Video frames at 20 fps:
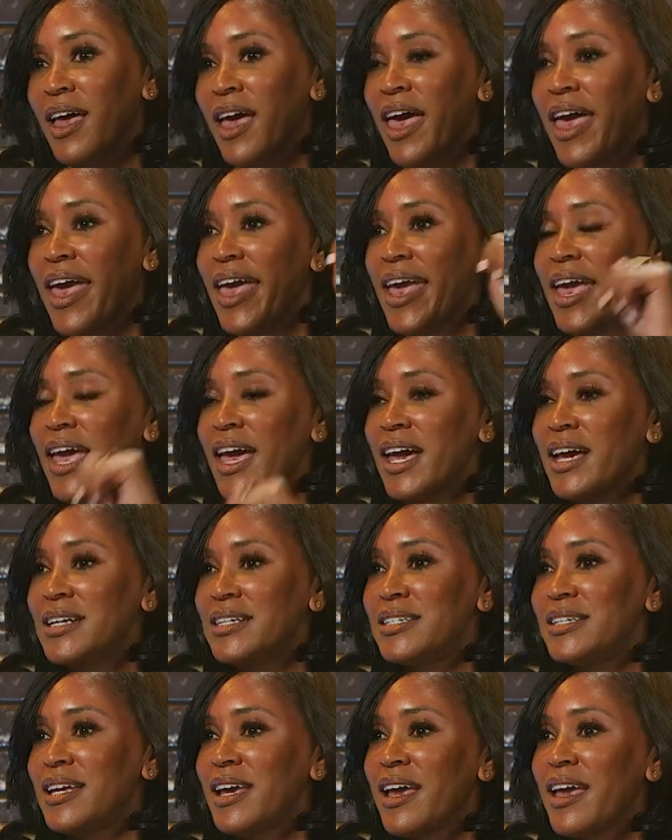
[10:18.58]

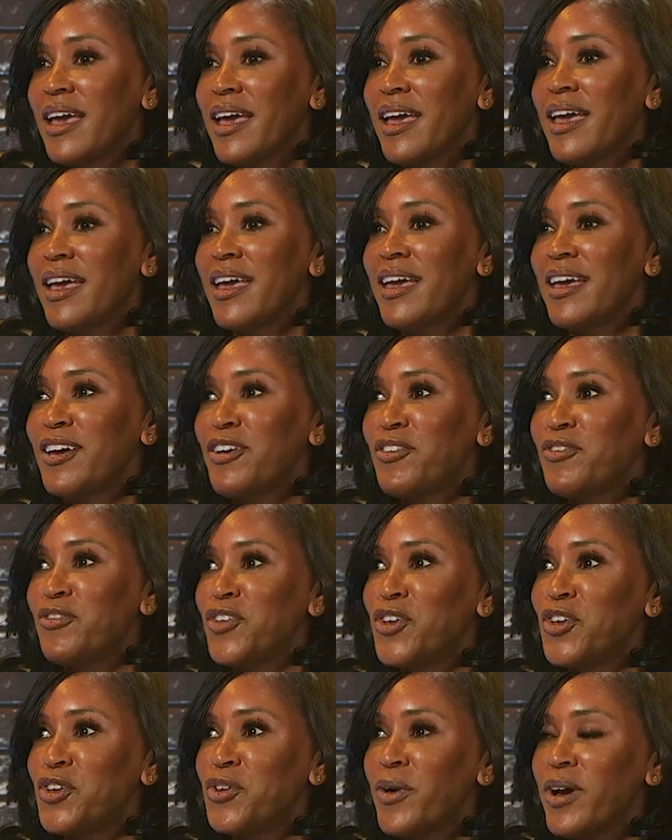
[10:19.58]
And if
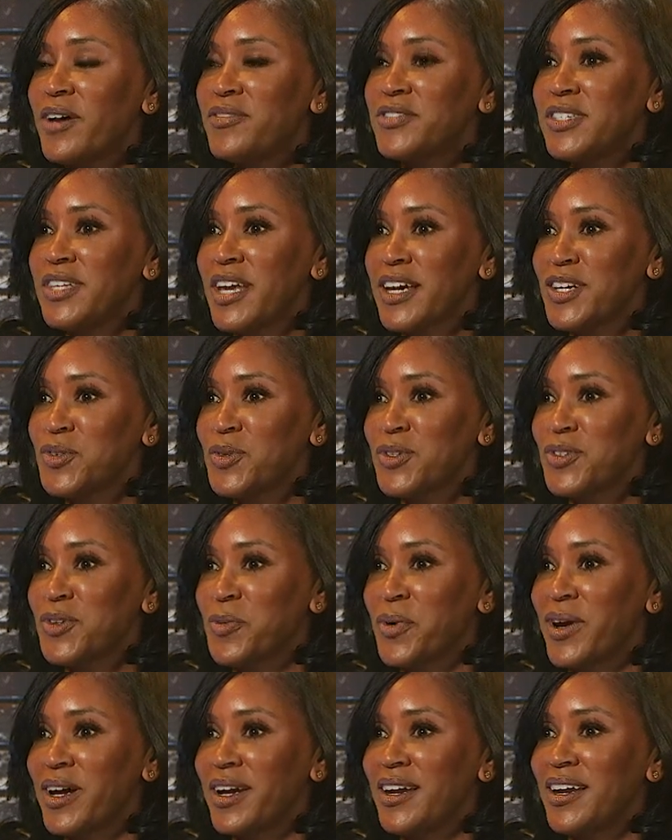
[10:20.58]
you have sex with
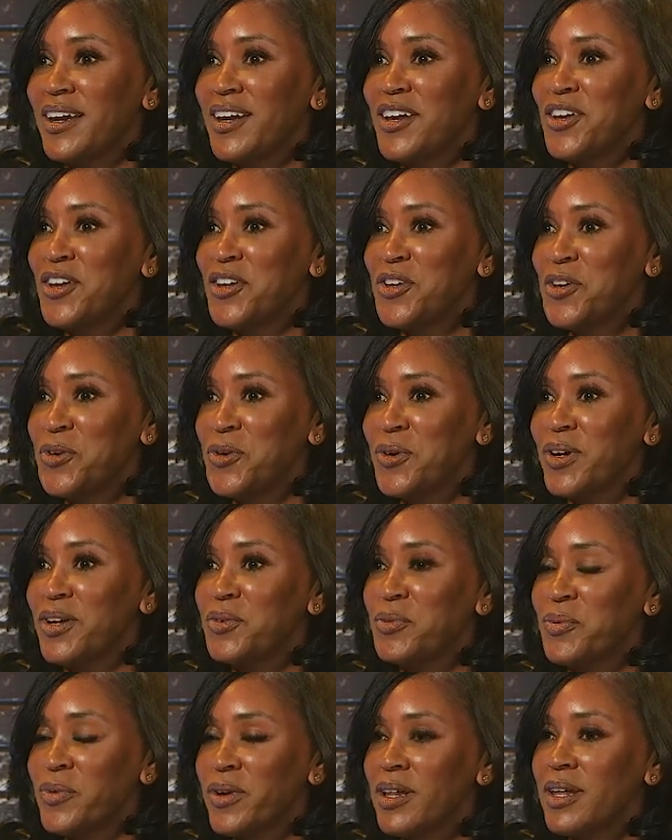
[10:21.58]
someone, you could
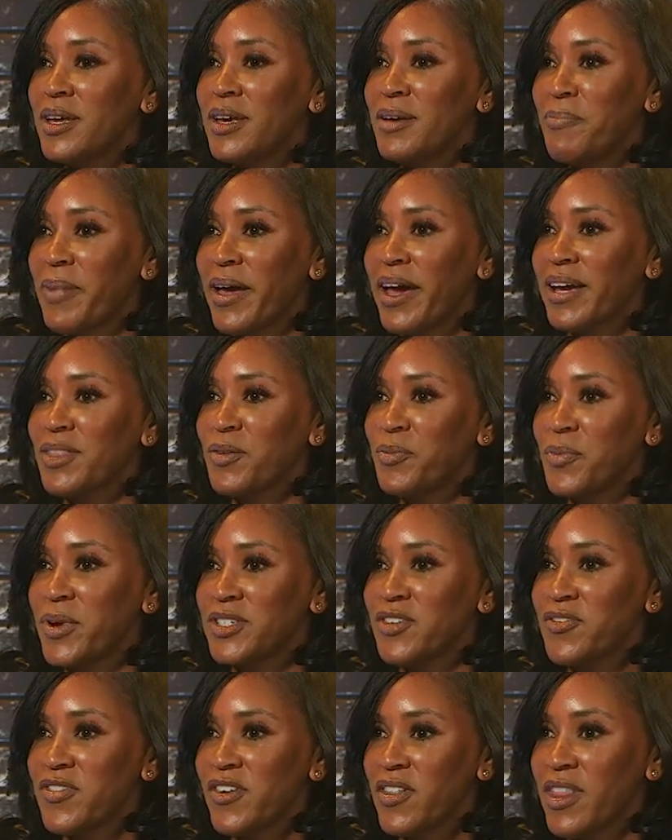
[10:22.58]
really impact the rest
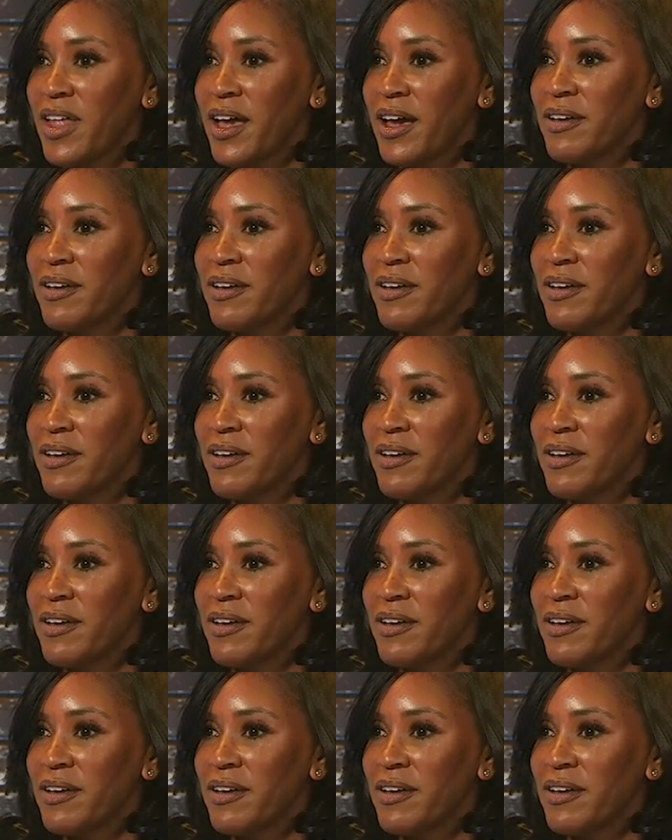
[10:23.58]
of their life.